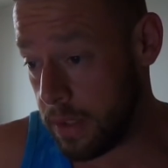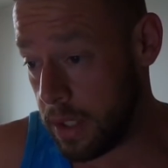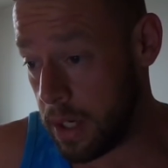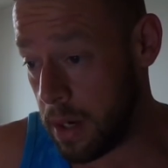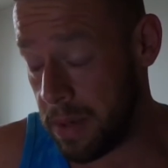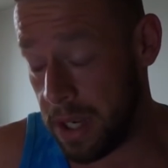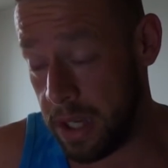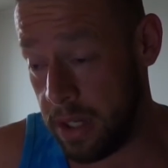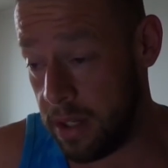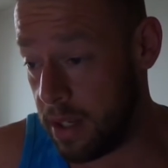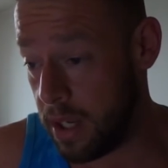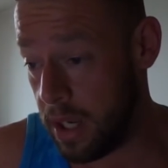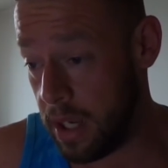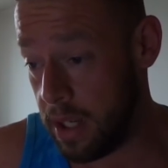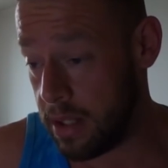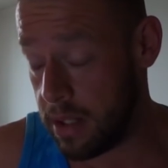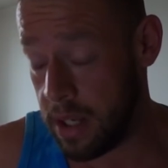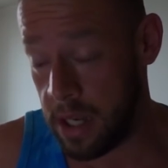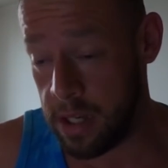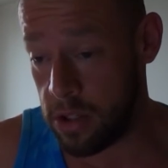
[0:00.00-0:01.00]
I mean, it,
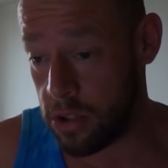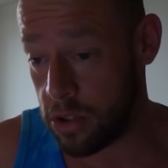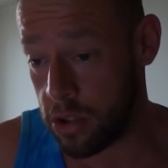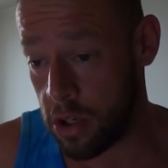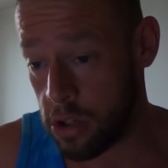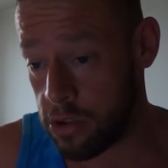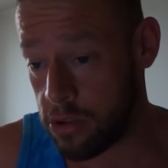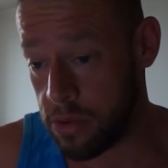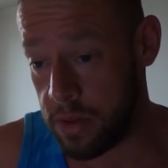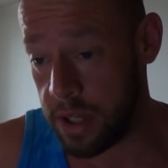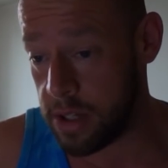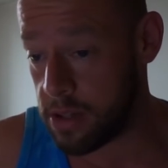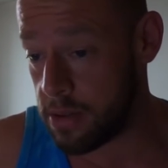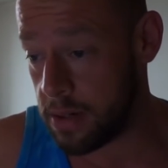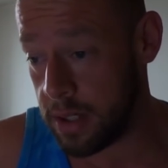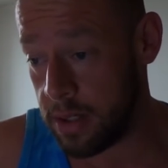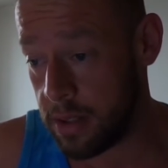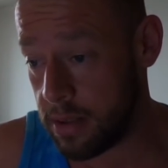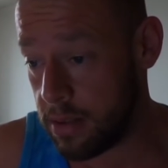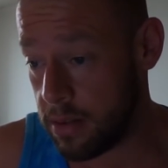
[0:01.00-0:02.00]
it's just contradictory.
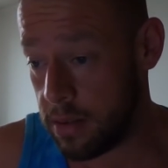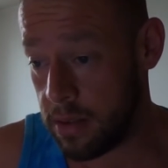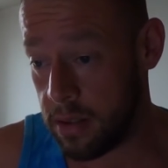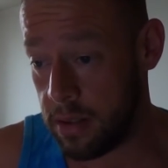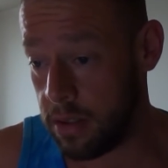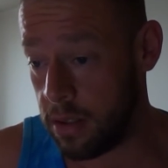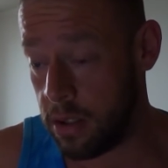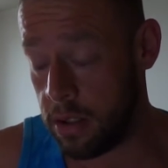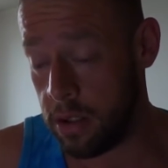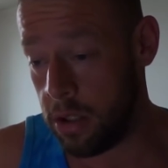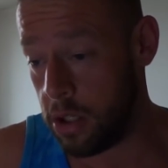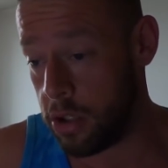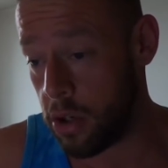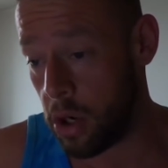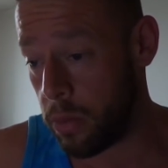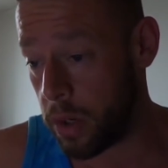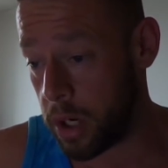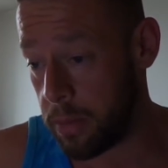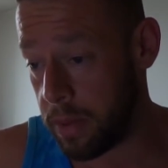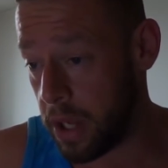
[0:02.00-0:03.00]
You, you
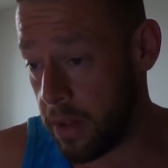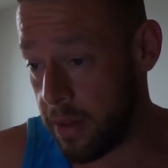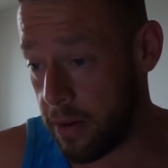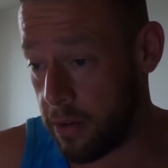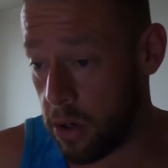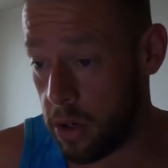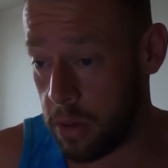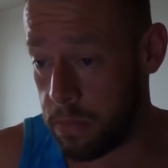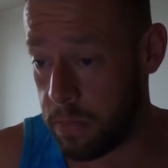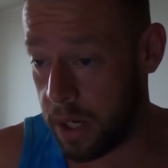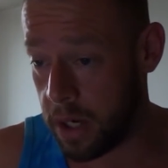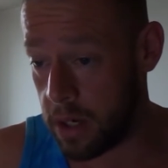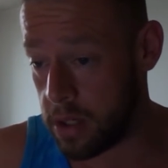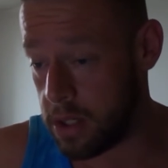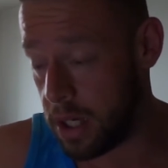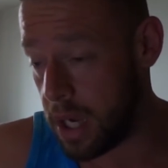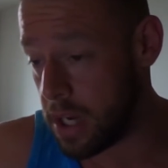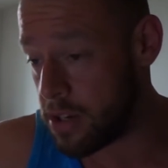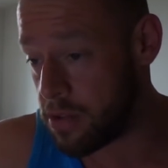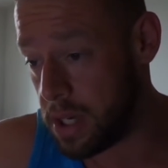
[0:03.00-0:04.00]
don't want to be on the road because
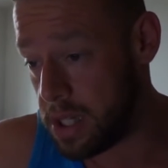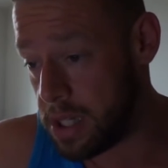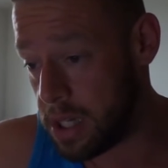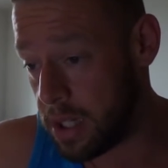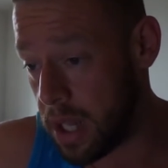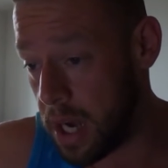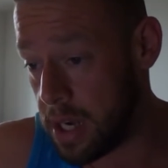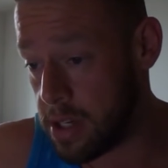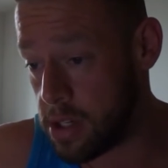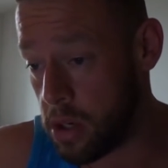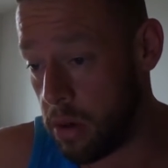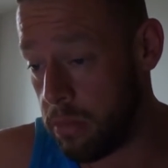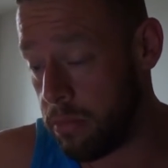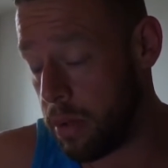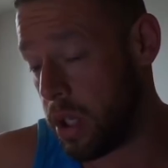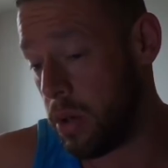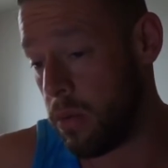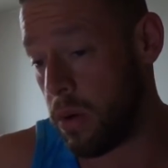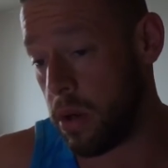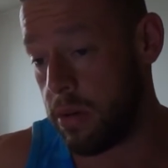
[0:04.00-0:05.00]
you get treated like scum,
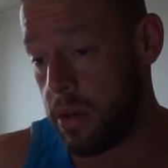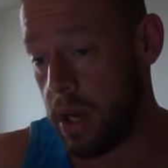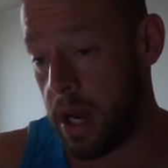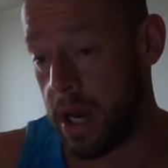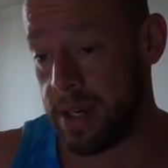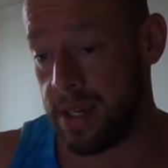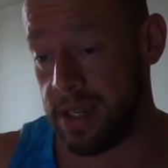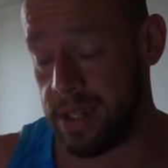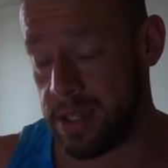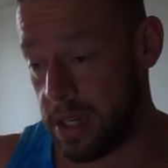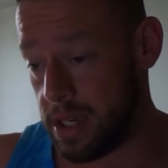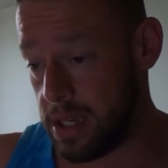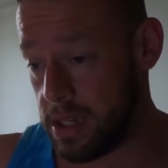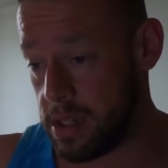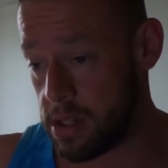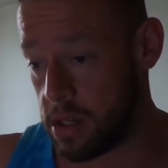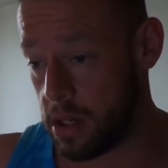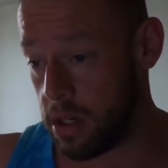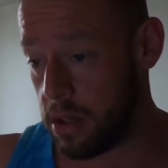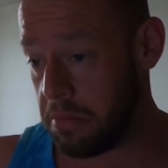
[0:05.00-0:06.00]
but you want RDCs
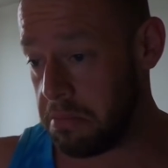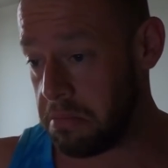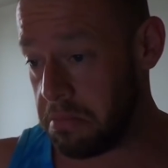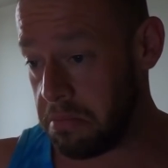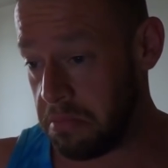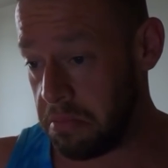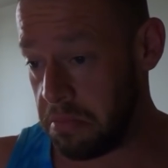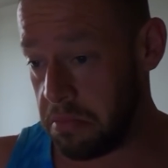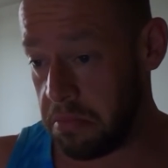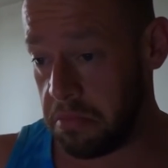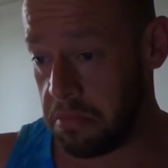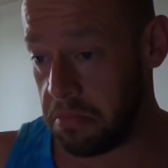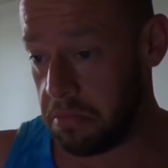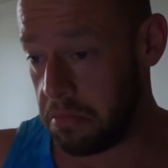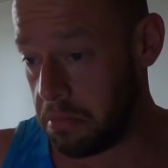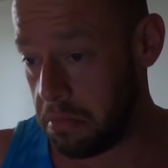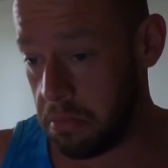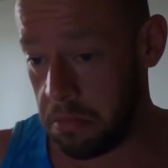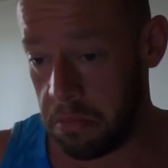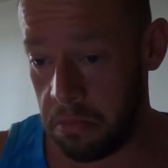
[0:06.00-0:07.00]
to
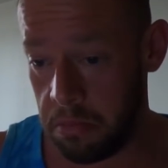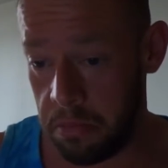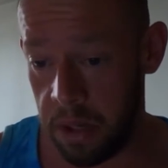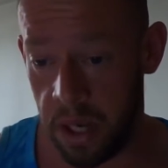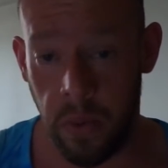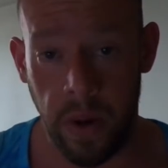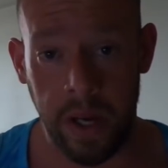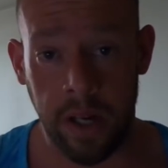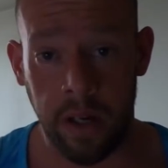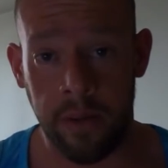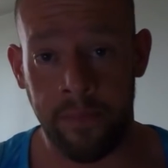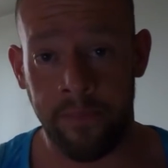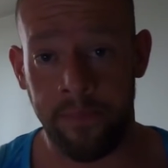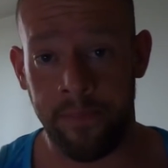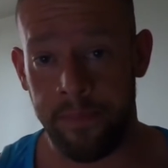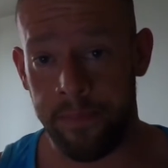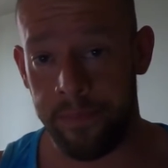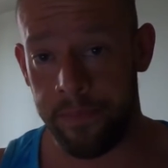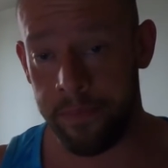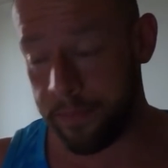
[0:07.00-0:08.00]
be quicker.
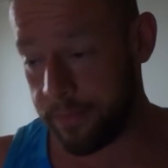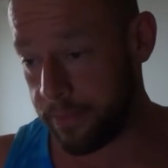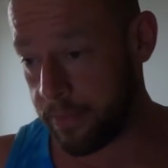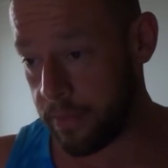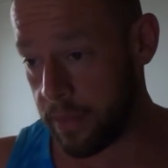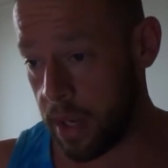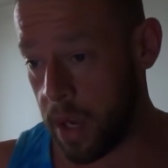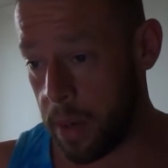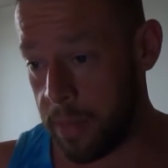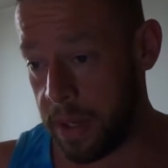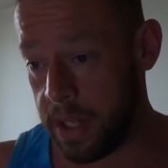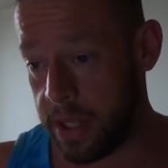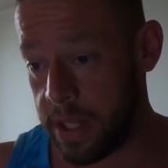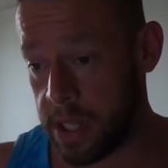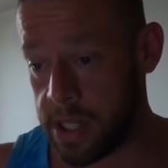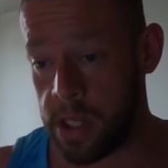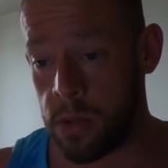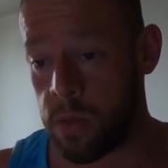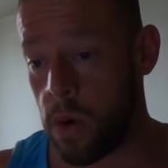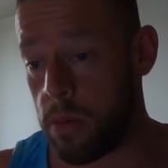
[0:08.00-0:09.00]
I mean,
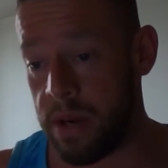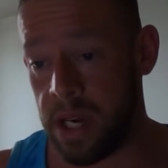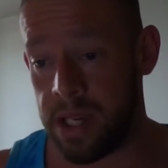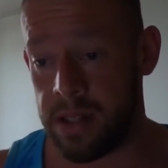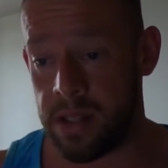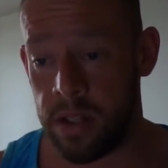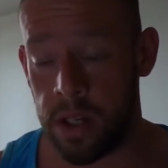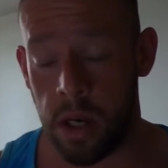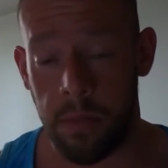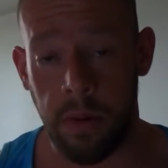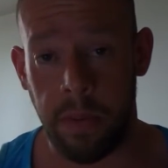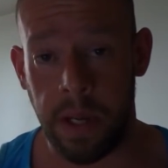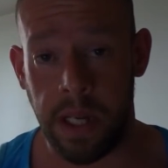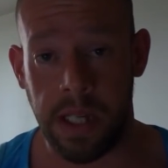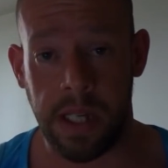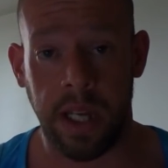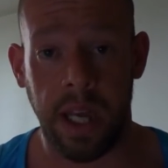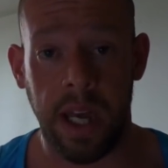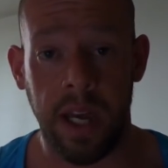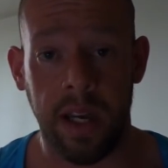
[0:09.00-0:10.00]
this is what makes the job a piece
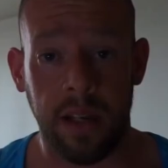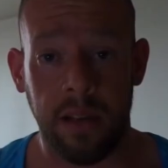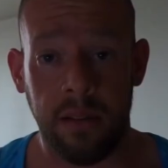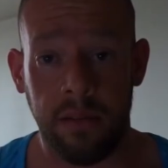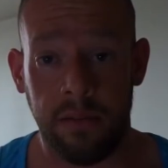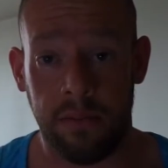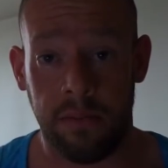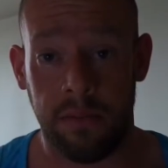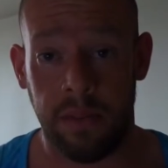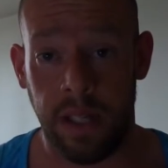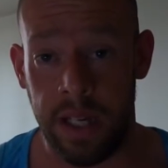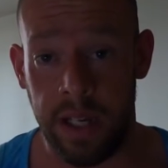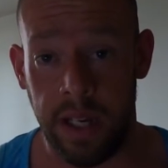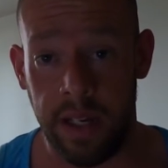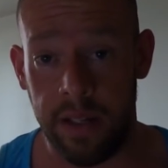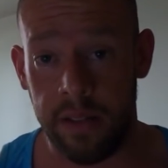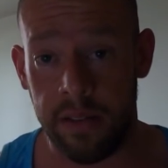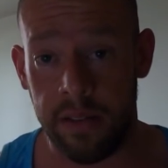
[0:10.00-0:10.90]
of cake, in